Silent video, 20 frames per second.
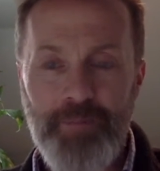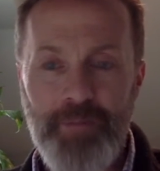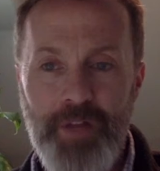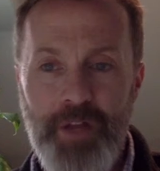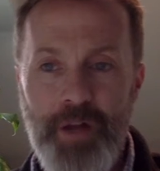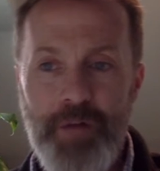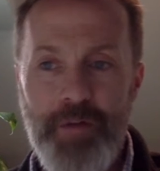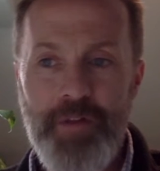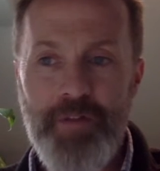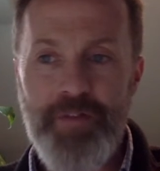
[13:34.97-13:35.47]
You
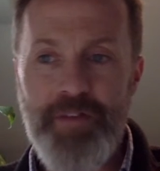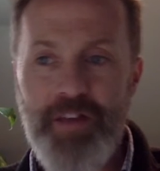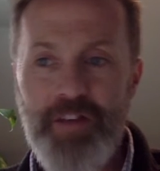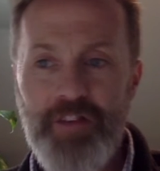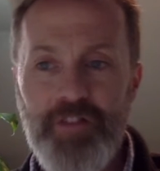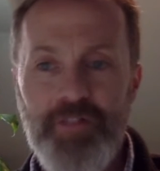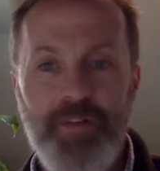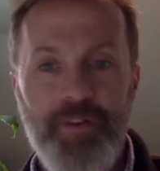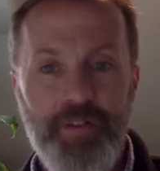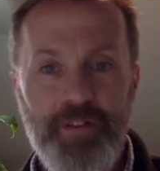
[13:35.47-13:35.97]
know, in the face
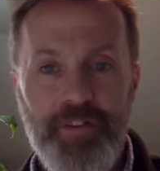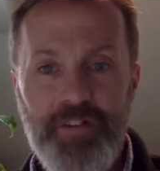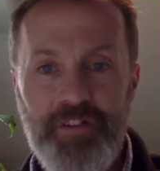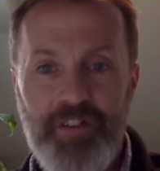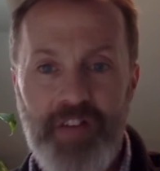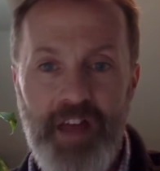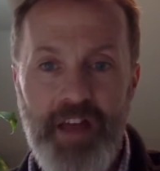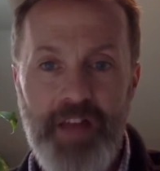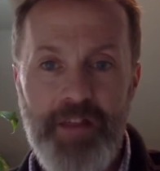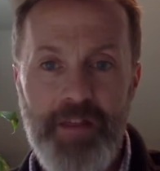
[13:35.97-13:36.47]
of all this
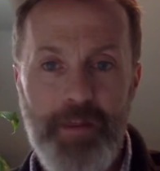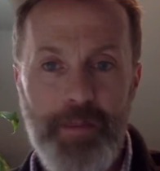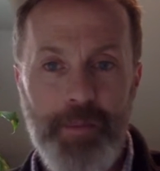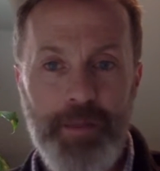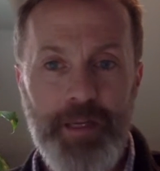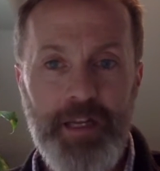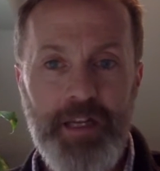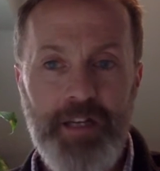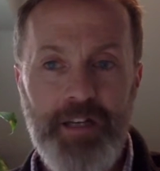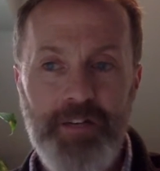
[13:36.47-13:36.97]
death, they're
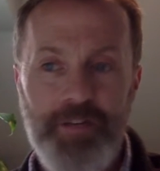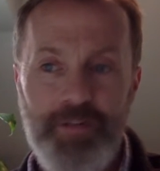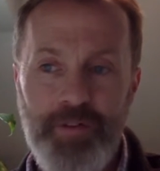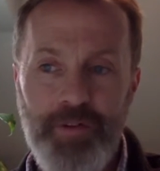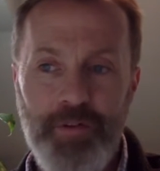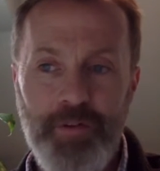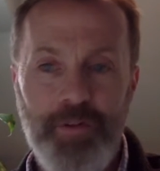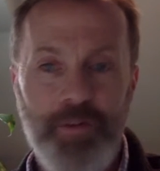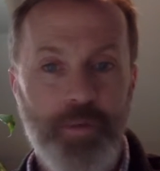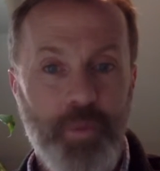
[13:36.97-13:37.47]
beginning to feel
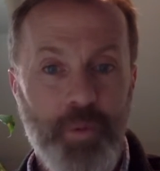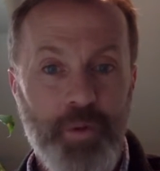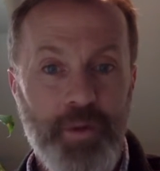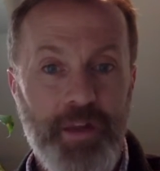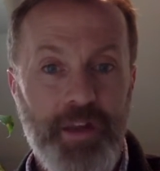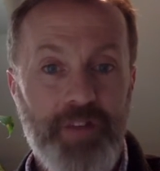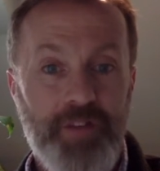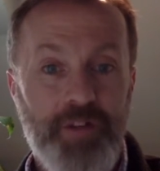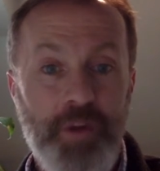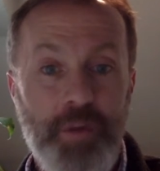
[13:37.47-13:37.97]
that the world
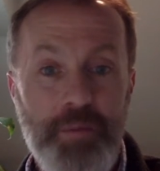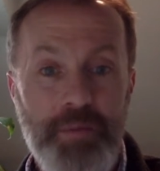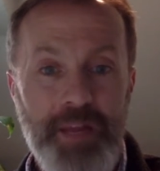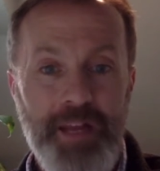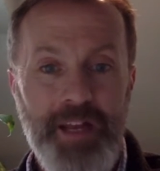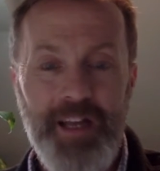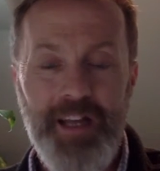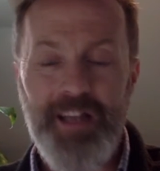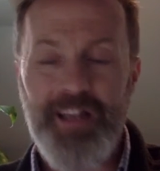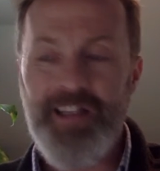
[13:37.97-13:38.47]
has no
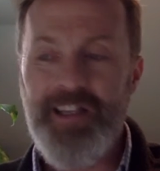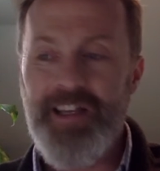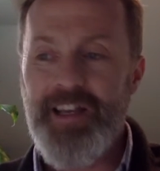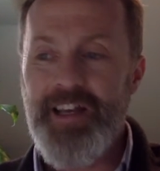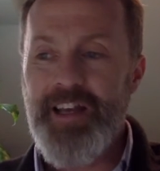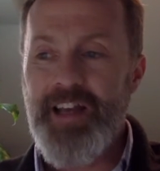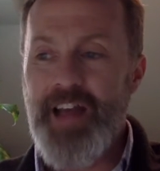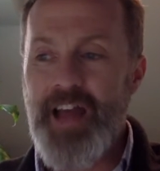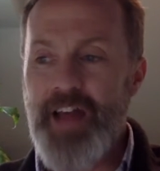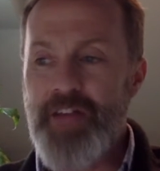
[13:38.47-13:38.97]
meaning,
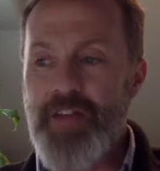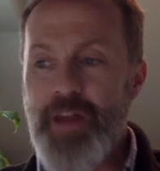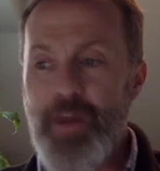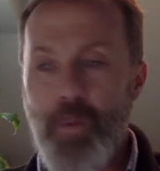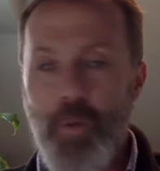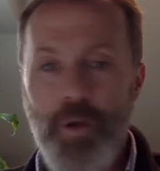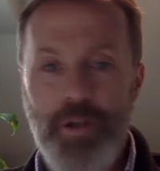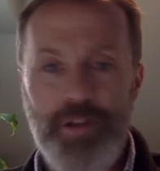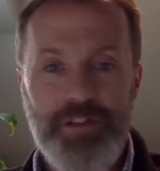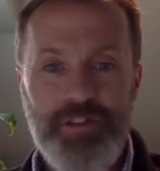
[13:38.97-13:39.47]
and they
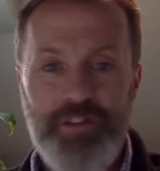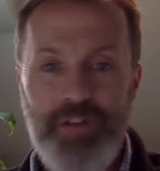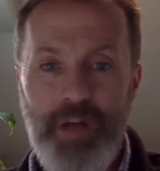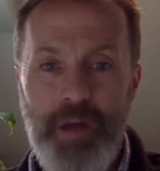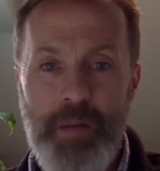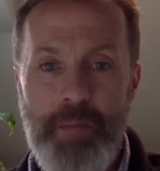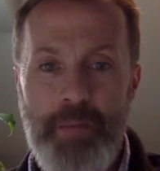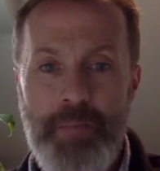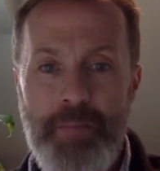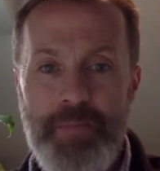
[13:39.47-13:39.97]
want
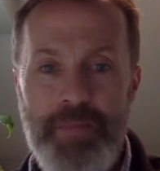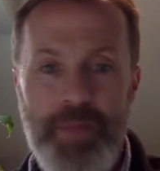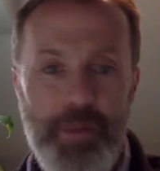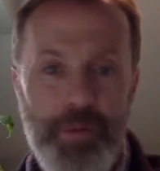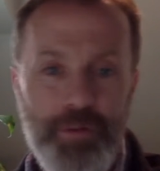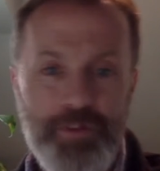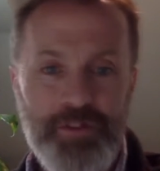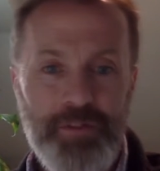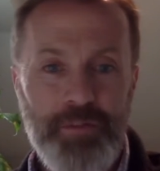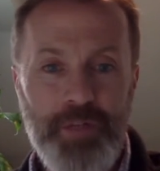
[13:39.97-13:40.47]

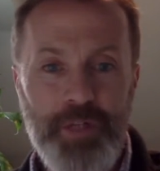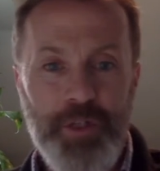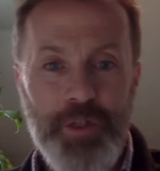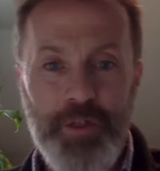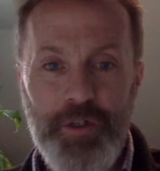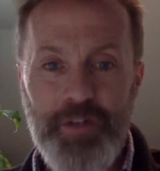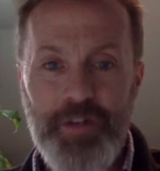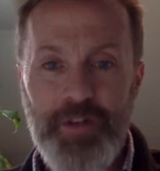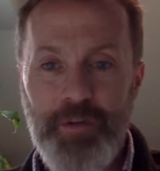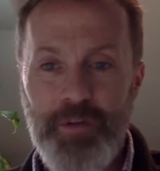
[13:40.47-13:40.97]
something
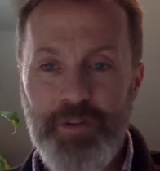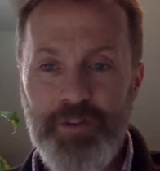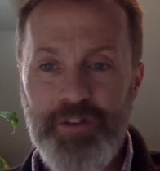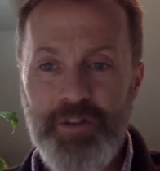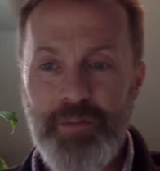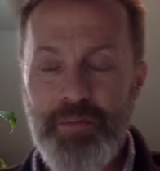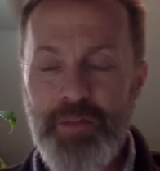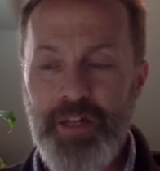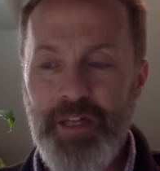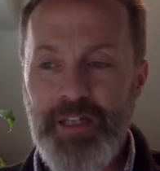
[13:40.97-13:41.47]
good. They want
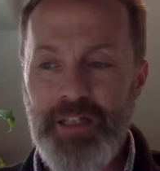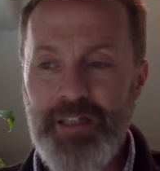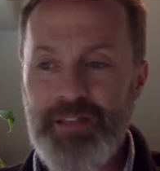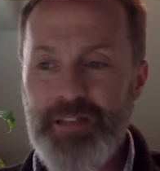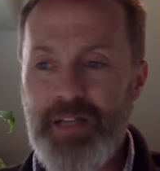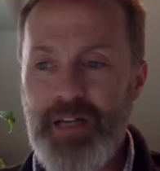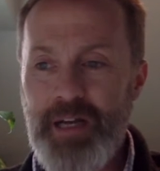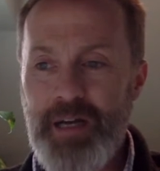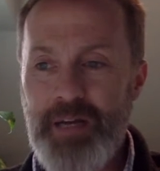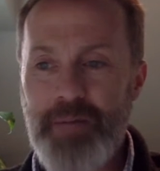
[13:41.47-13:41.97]
something
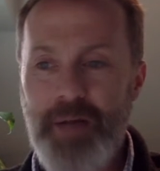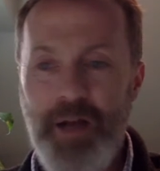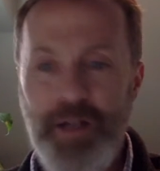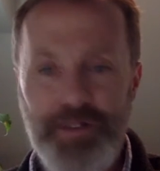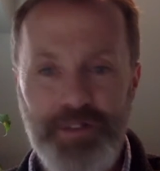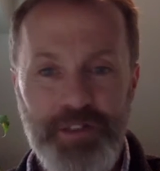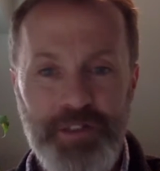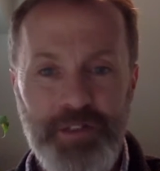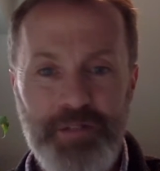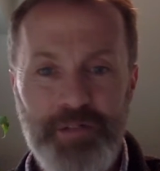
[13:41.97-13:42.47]

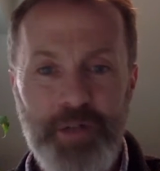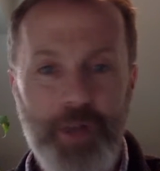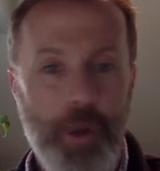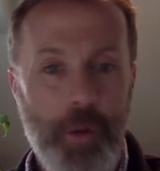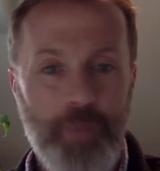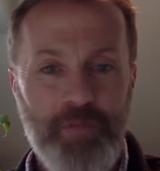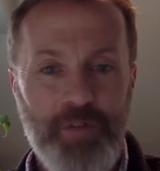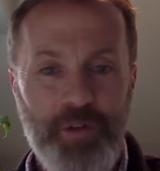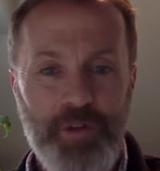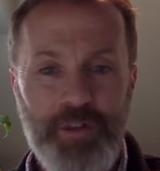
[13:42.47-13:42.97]
positive and
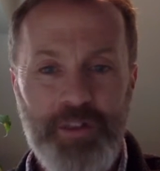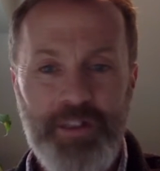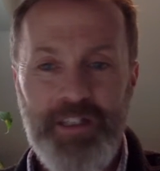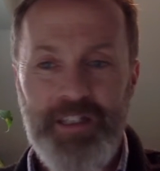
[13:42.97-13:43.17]
hopeful.